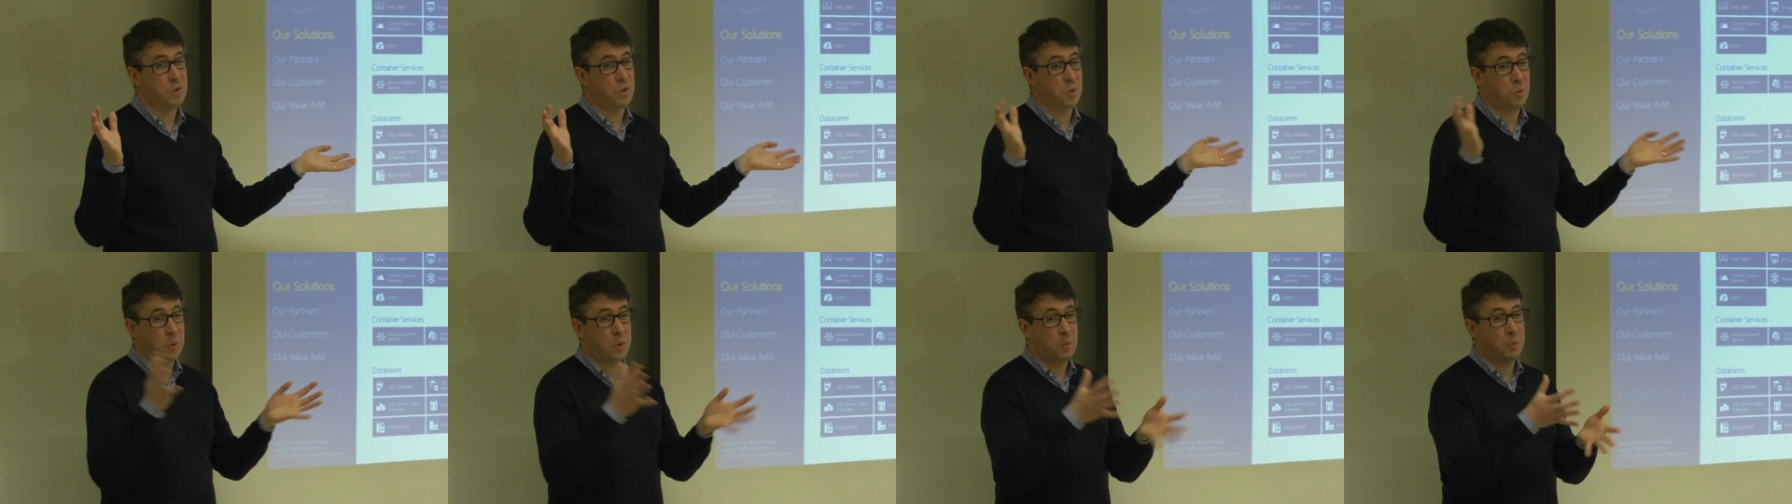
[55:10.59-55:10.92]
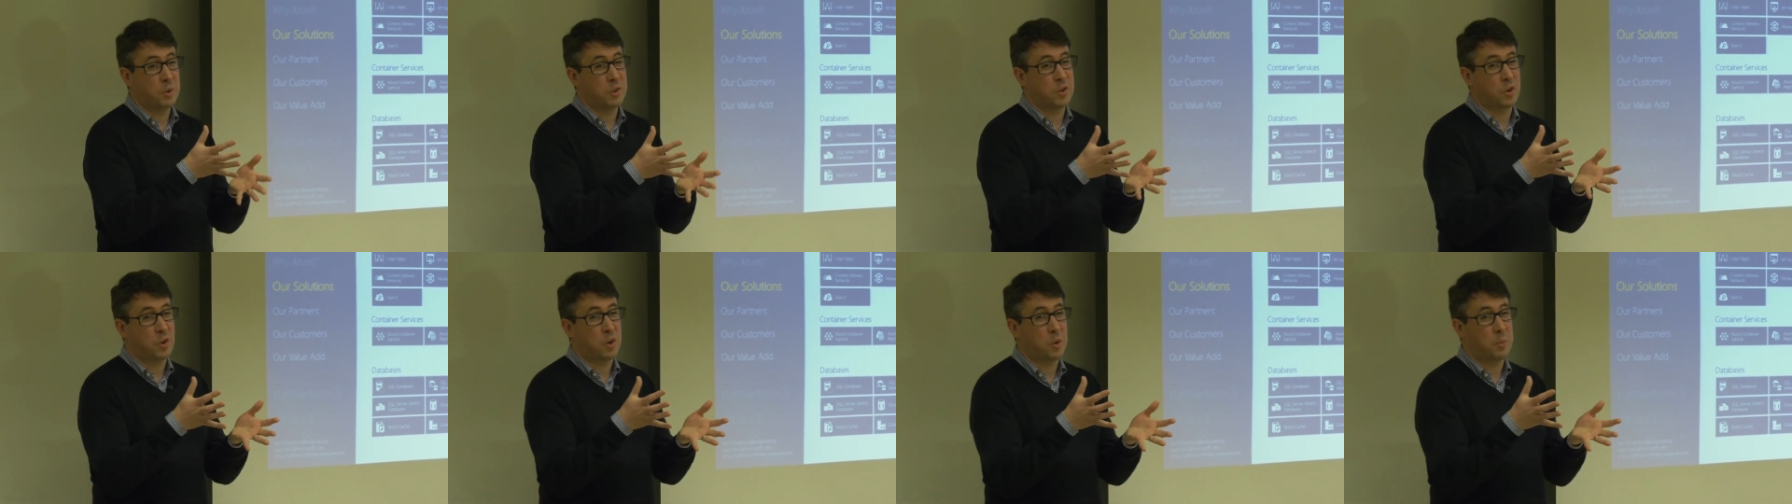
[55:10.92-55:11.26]

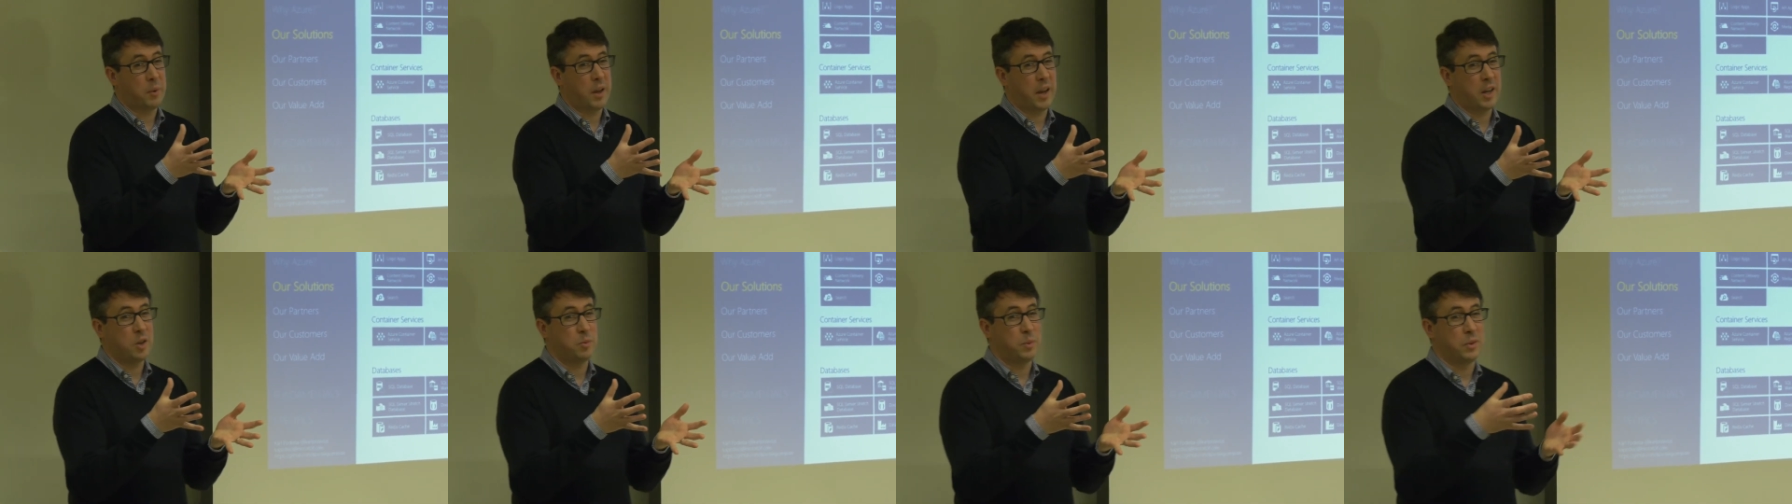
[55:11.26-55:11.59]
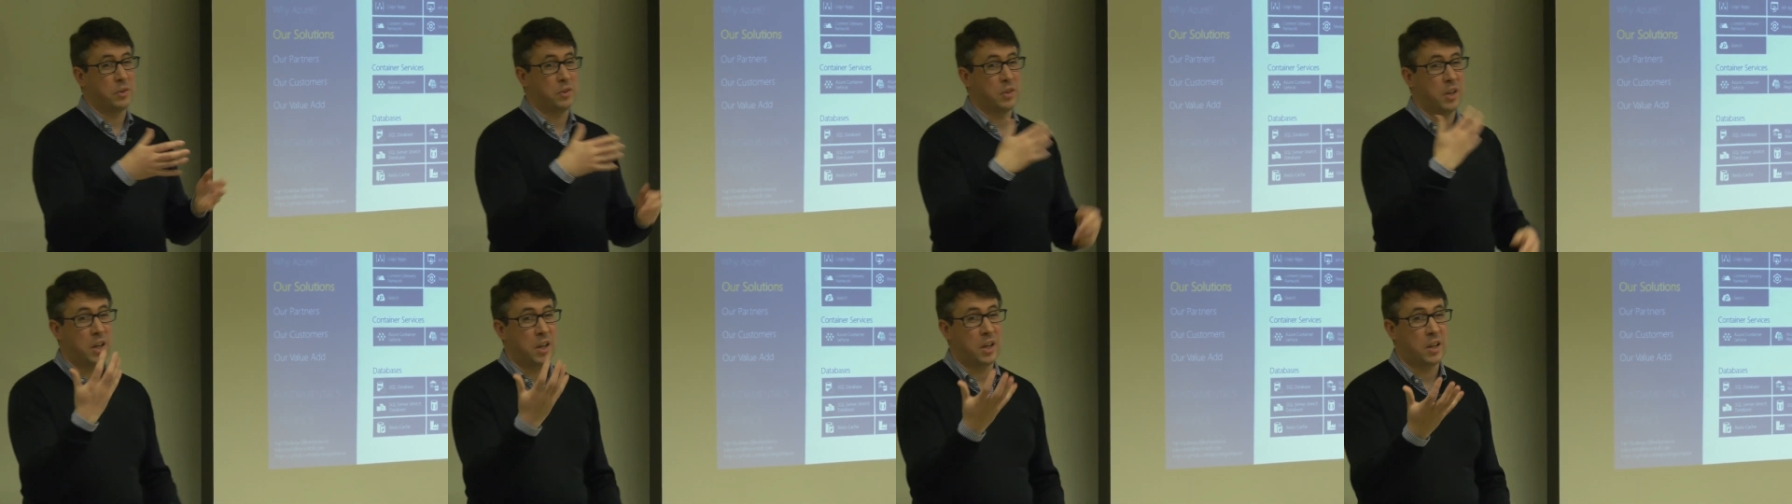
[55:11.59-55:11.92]
again, who
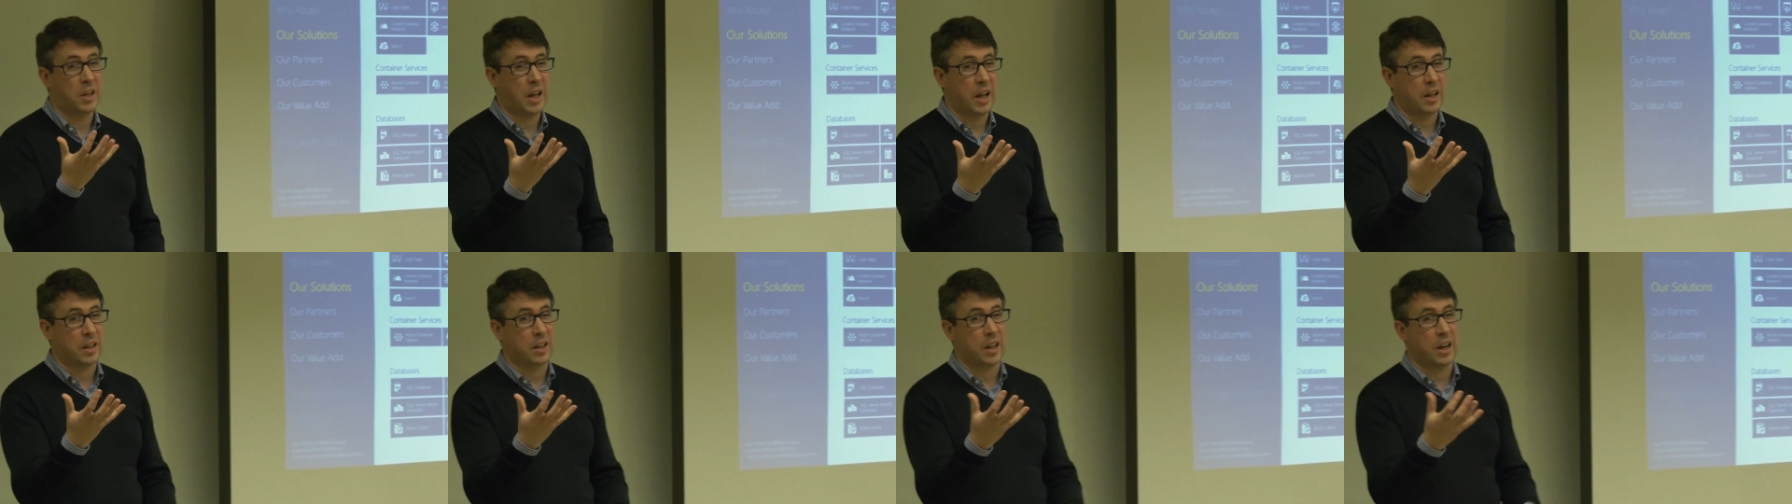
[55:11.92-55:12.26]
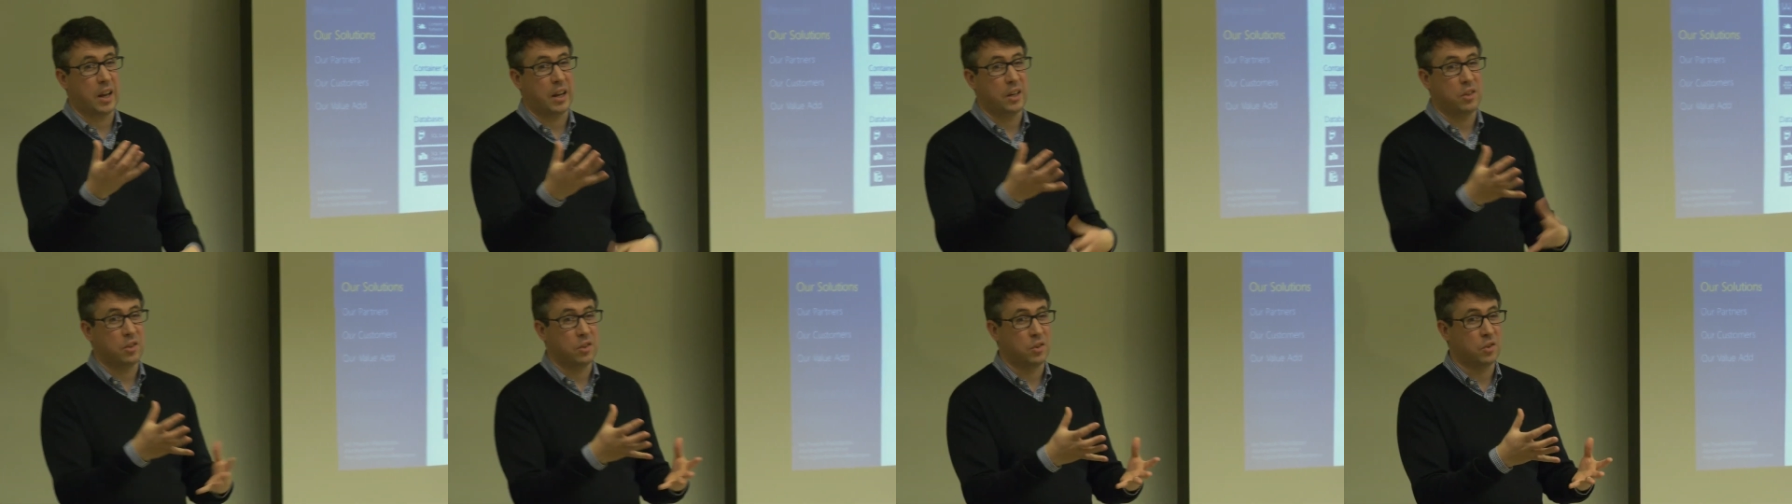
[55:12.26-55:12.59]
still needs help,